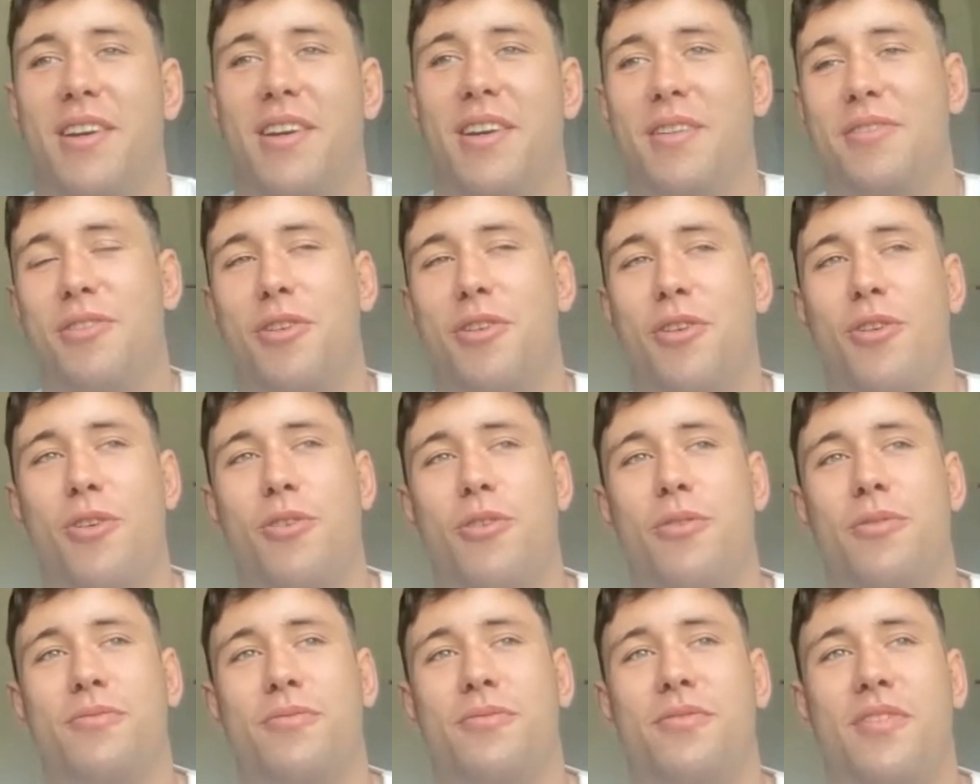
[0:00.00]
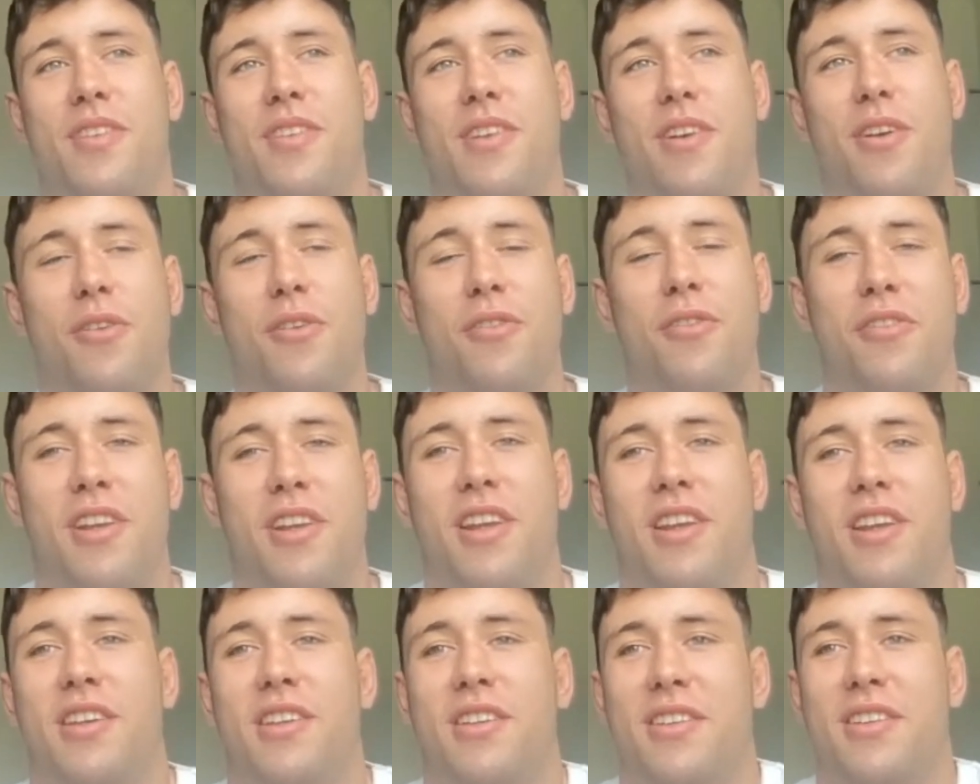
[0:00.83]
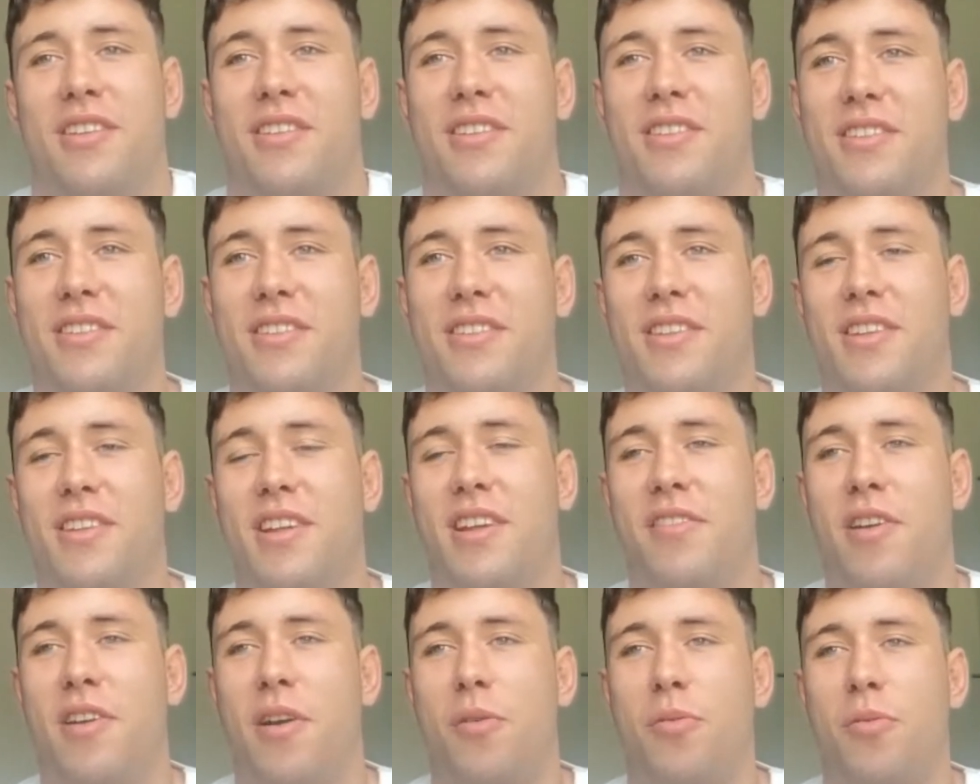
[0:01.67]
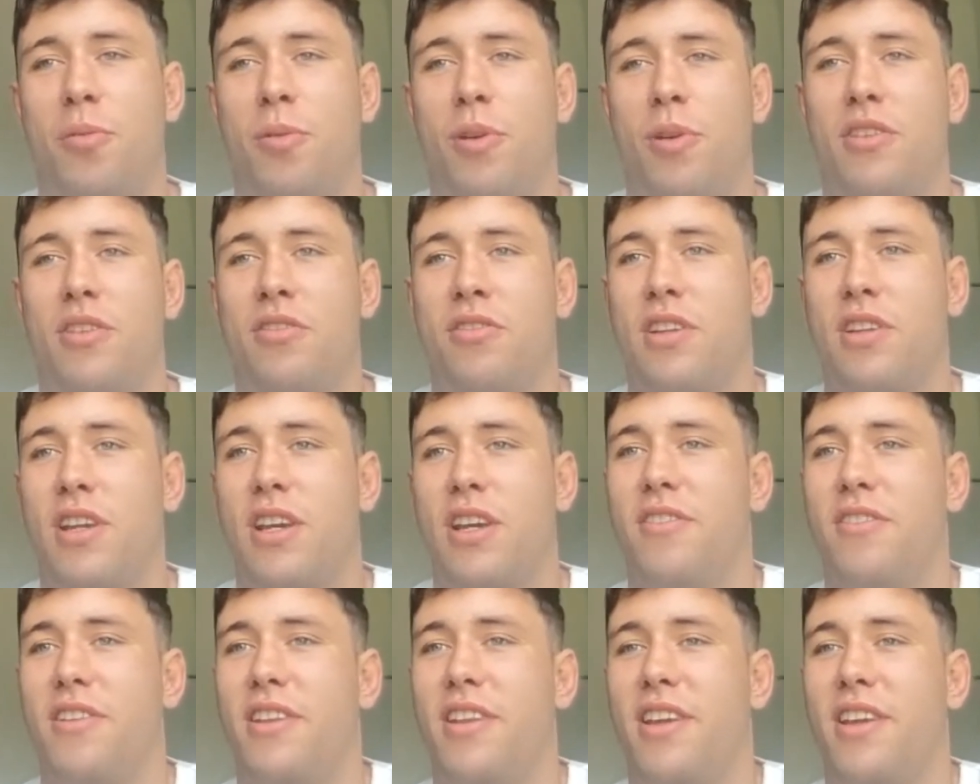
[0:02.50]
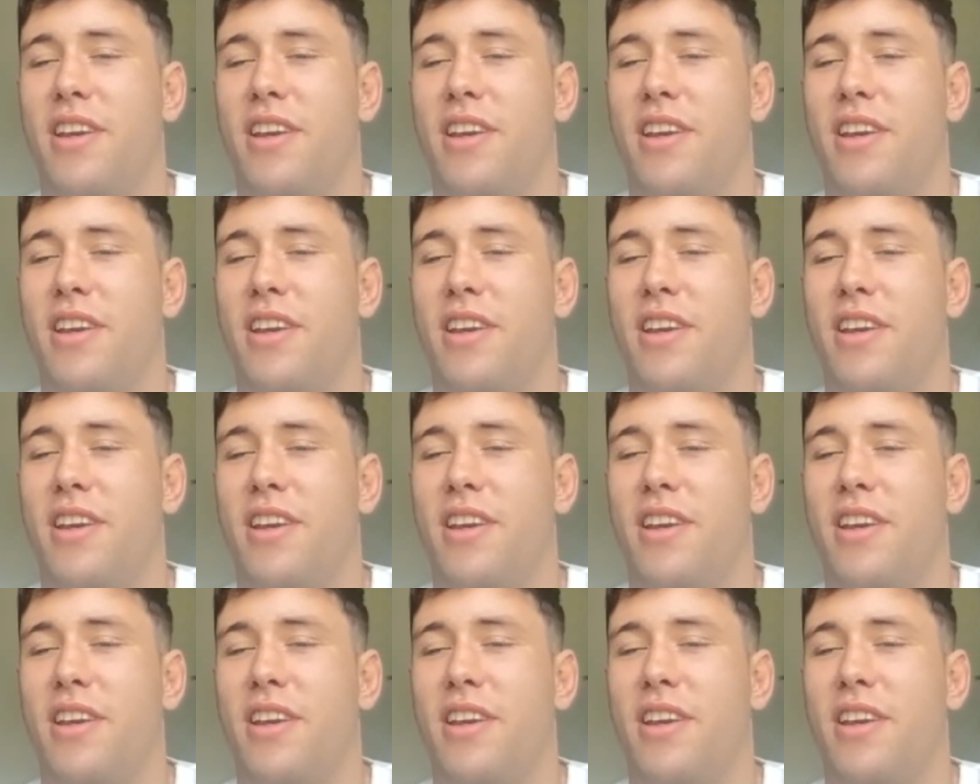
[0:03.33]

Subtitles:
So I'll say if I was playing 7,